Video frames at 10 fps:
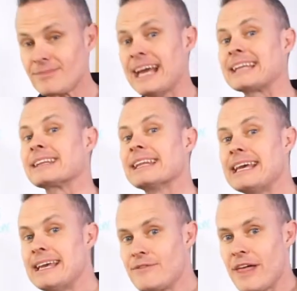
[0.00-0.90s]
and
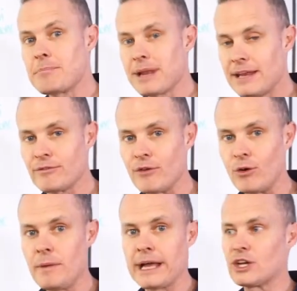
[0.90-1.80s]
leave their
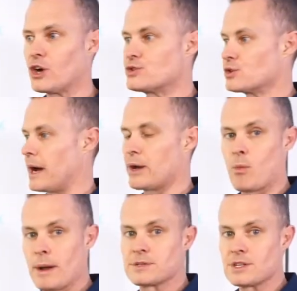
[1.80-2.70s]
platform and go to a
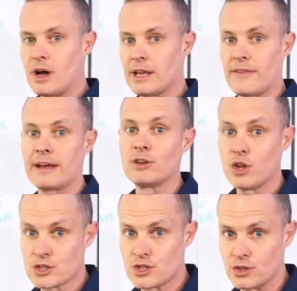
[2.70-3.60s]
website, they've
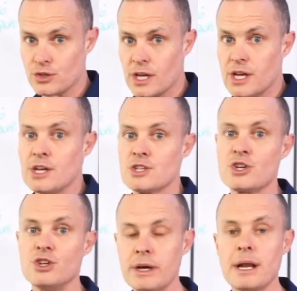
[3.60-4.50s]
lost you.
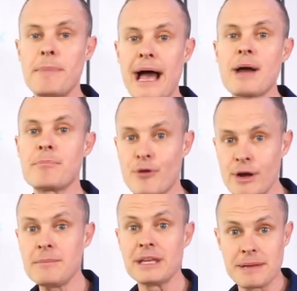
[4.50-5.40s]
So you're going to pay a
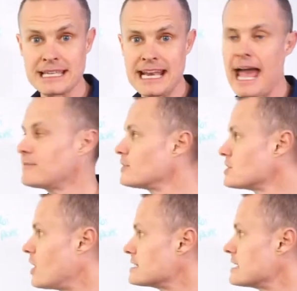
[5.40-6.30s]
premium as an
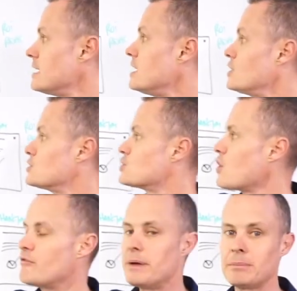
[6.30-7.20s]
advertiser to
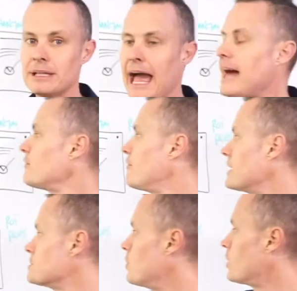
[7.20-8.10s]
drive people out of
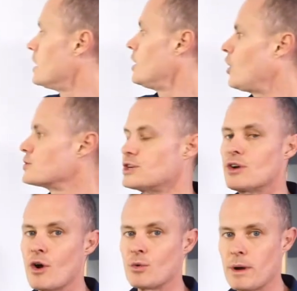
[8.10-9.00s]
Facebook onto
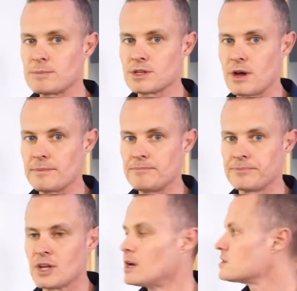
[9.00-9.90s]
your own website.
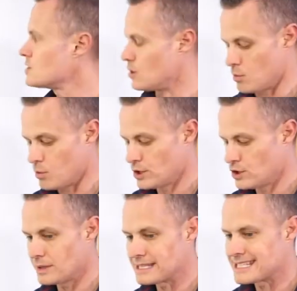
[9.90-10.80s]
So what do you
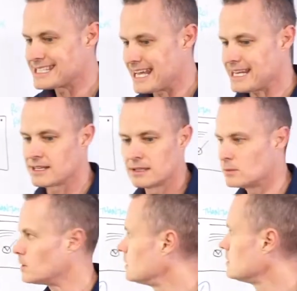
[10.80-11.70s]
do instead?
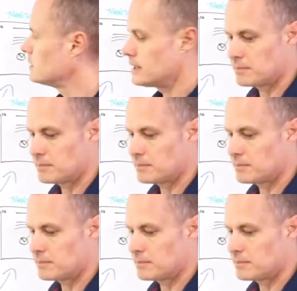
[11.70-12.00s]
Well, let